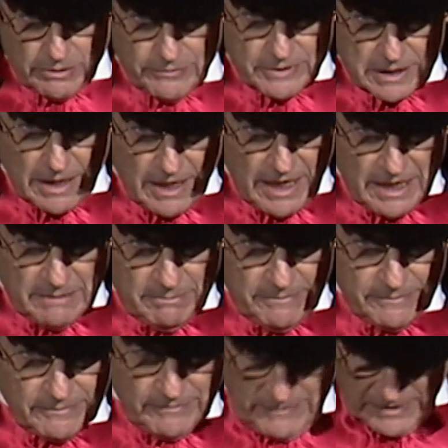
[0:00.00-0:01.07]
of
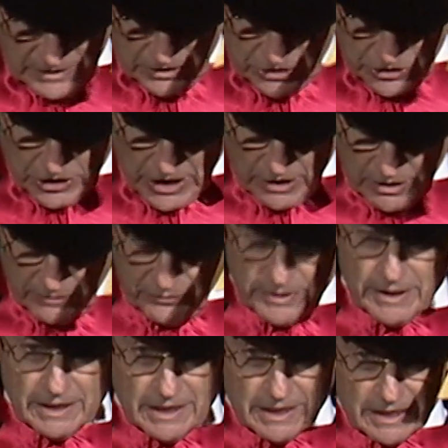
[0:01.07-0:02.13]
time,
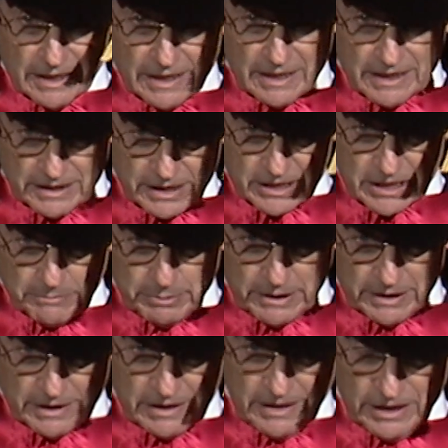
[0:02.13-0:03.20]
geography,
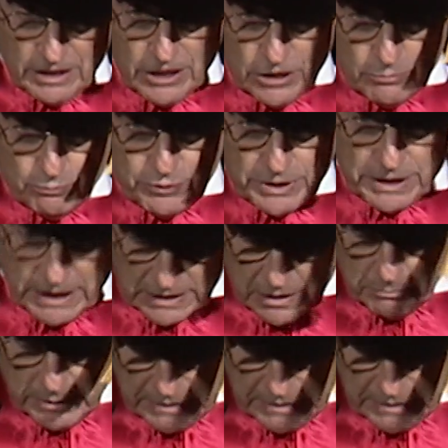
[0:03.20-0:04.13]
discipline, predictable